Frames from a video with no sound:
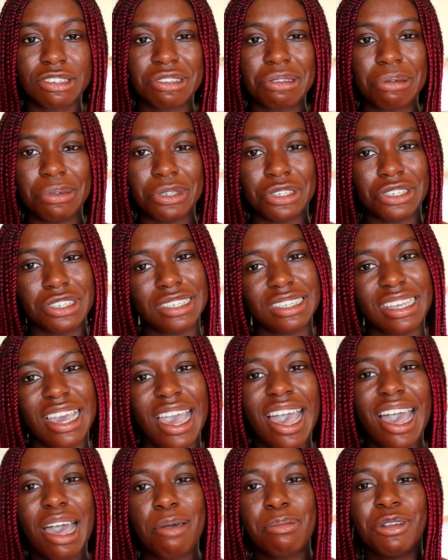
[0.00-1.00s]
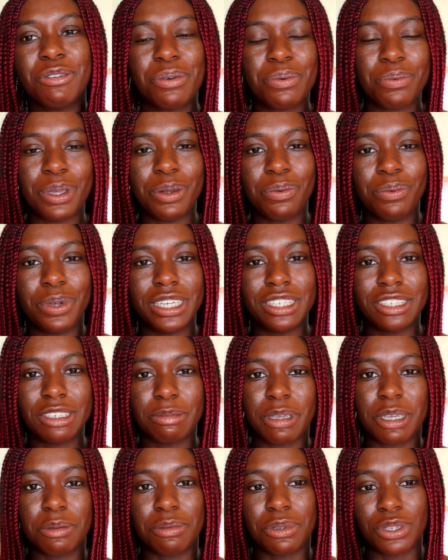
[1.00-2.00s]
so it was just a bit of a win-win to
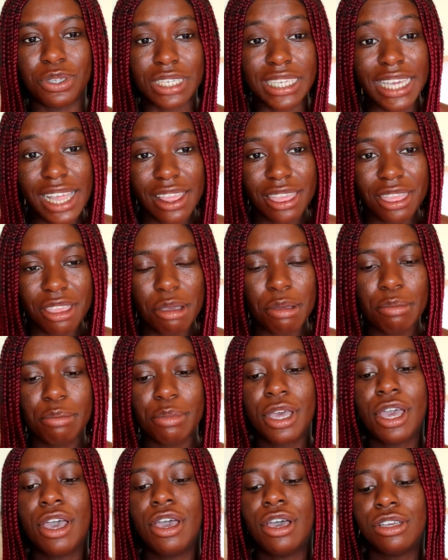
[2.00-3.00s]
be able to get them.